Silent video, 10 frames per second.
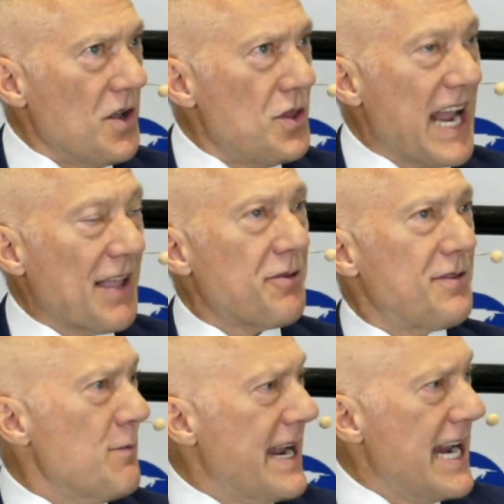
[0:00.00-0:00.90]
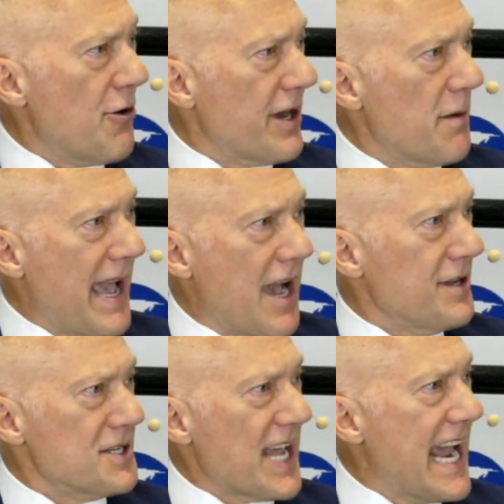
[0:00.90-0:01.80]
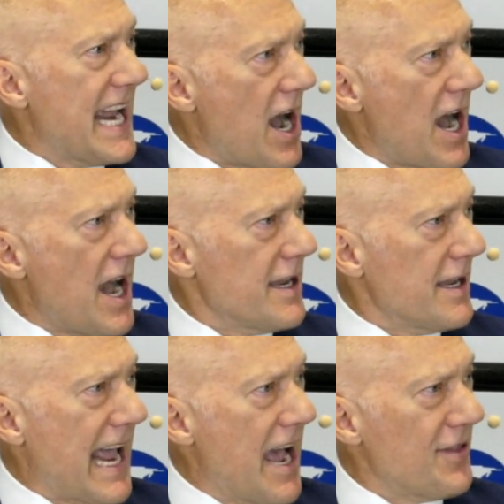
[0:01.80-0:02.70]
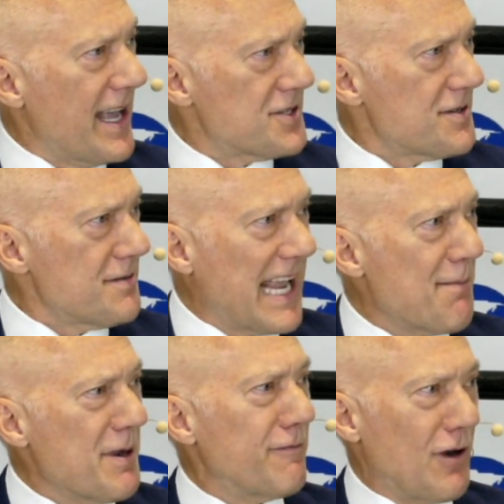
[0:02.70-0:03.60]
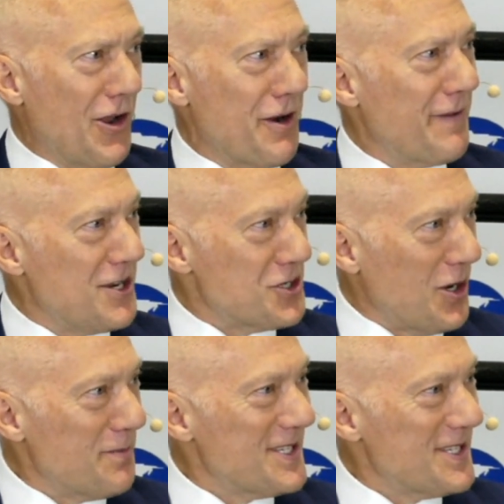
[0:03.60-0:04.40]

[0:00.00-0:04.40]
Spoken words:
The other thing we're hearing about is AI and how that's coming for a lot of our jobs.